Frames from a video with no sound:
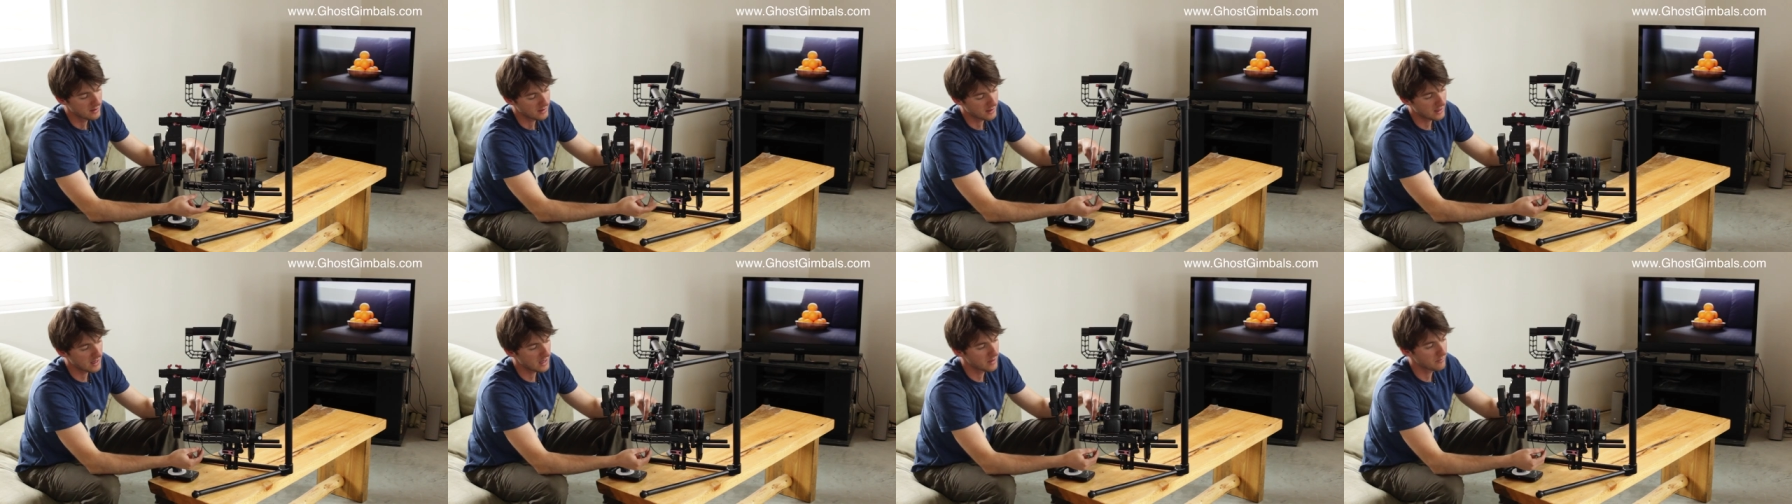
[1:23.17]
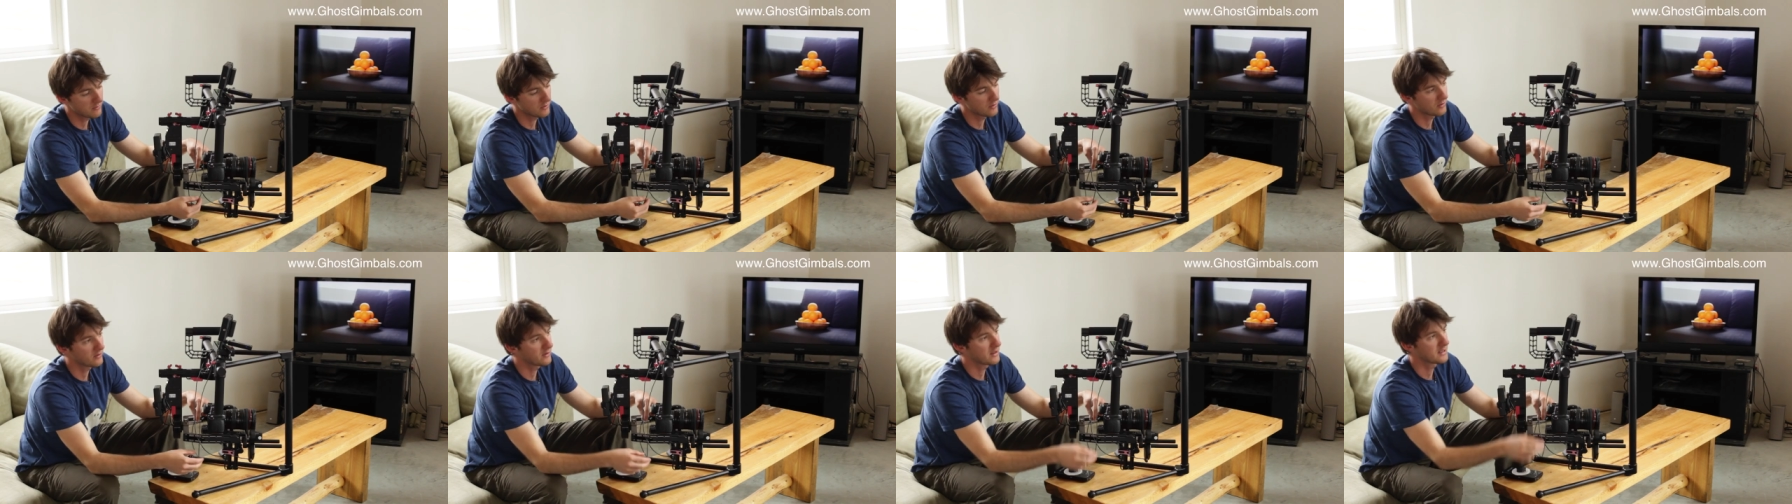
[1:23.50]

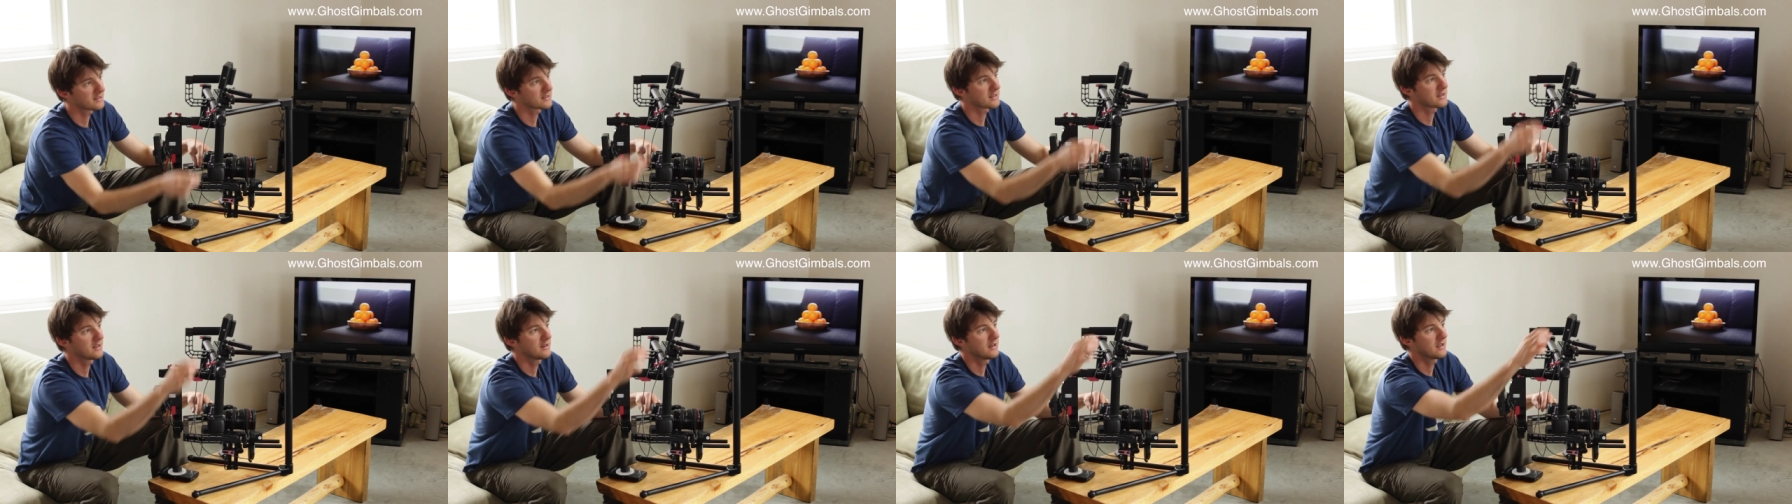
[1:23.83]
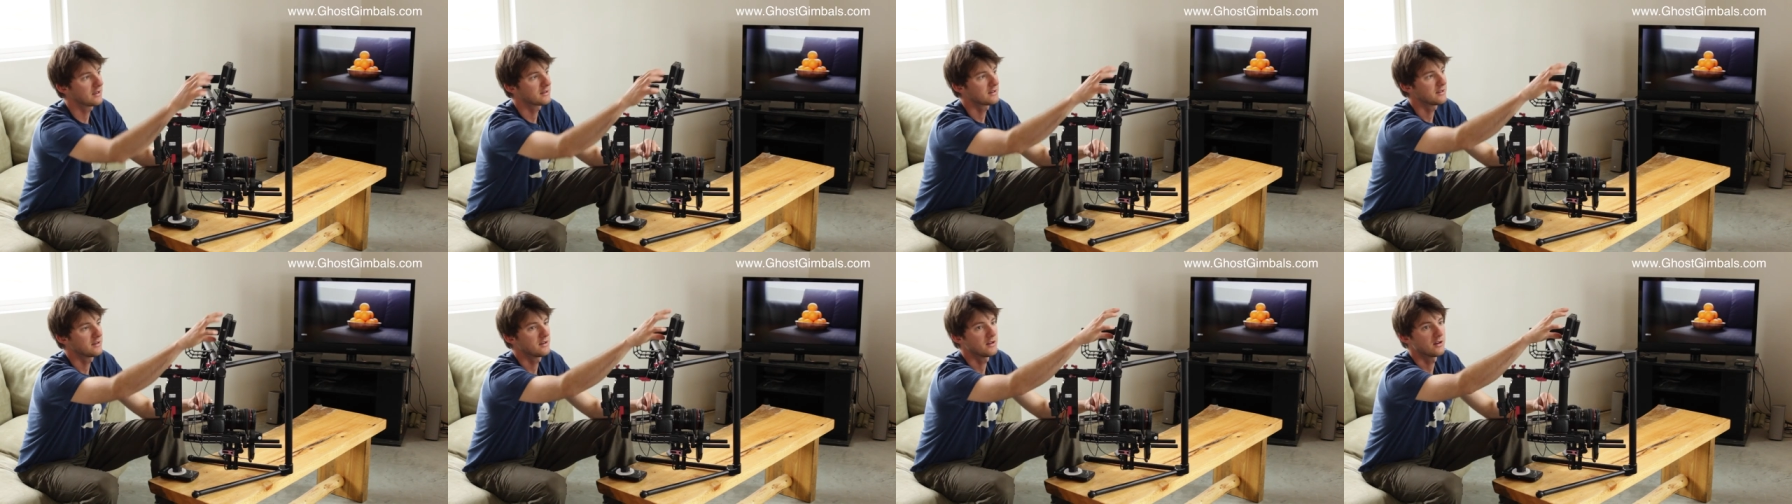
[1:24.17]
cable that's
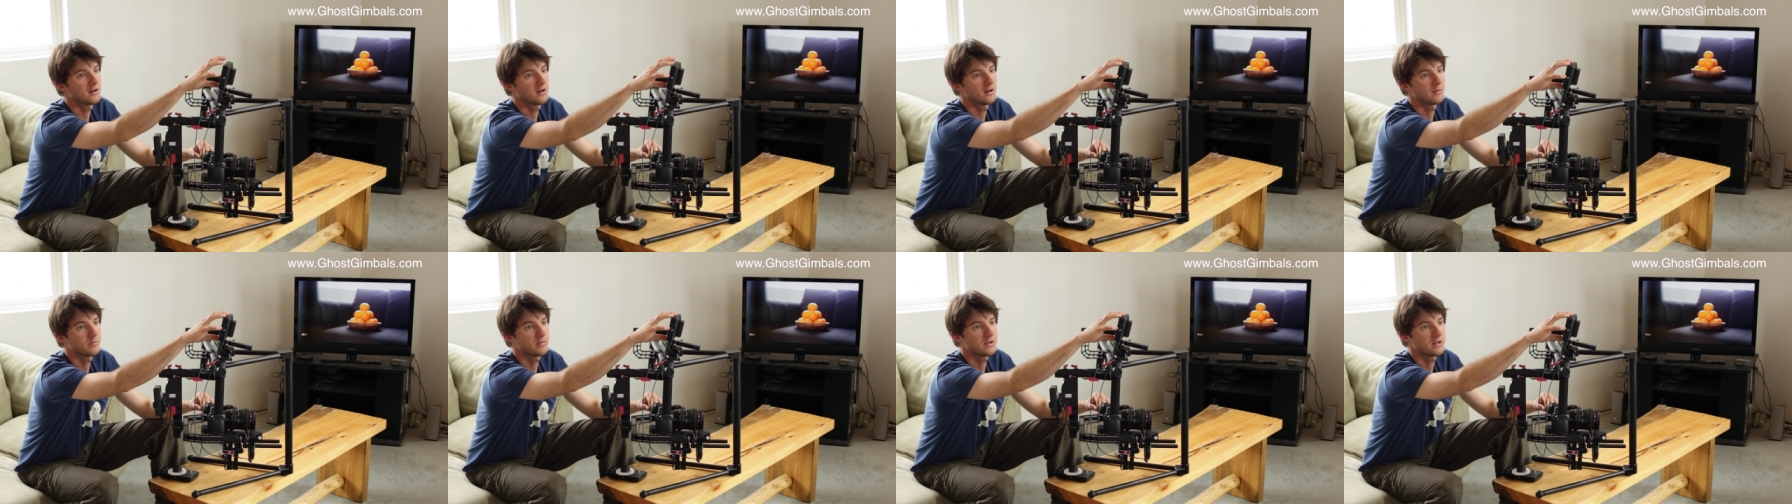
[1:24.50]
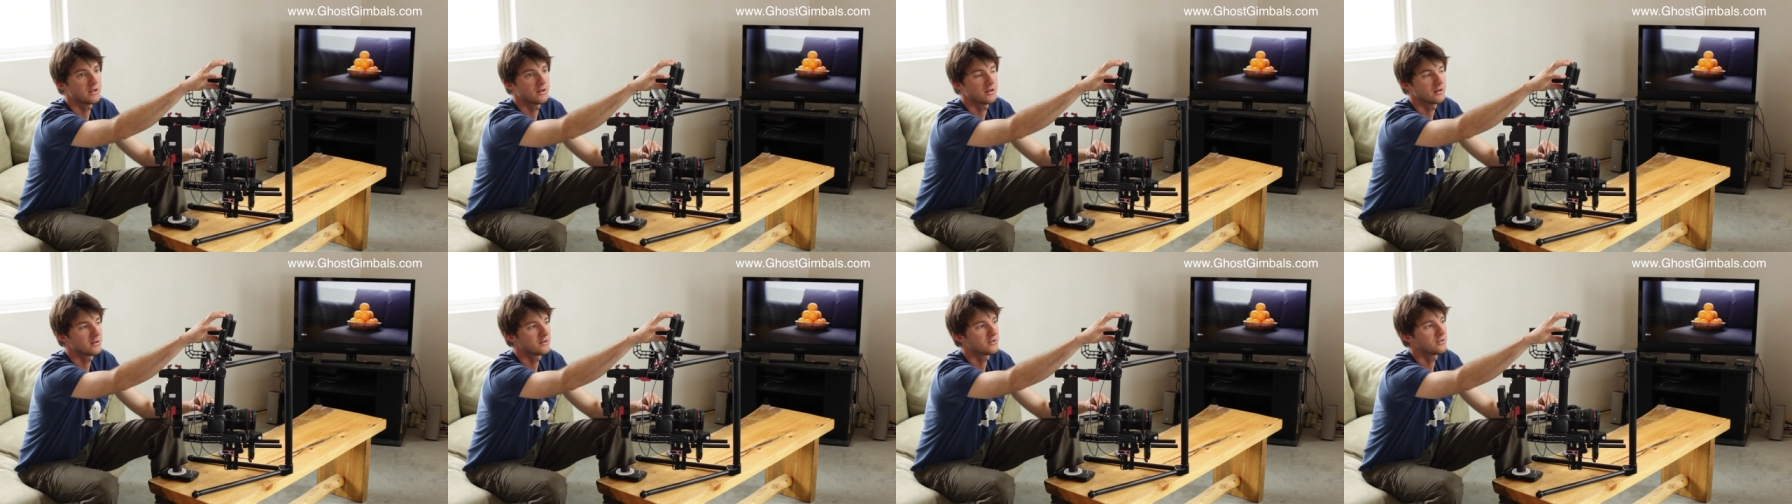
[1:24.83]
connected up here